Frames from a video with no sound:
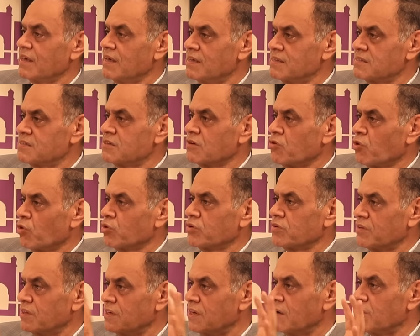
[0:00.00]
is the
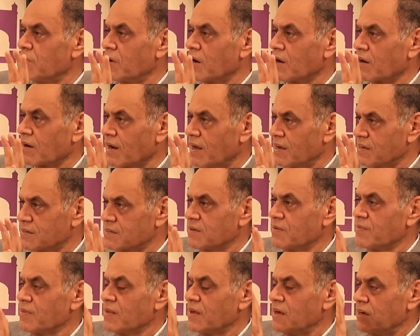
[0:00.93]
growth of the Indian middle class.
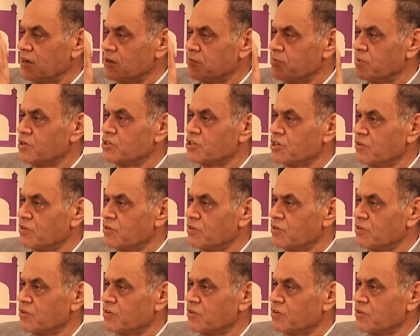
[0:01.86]
It's being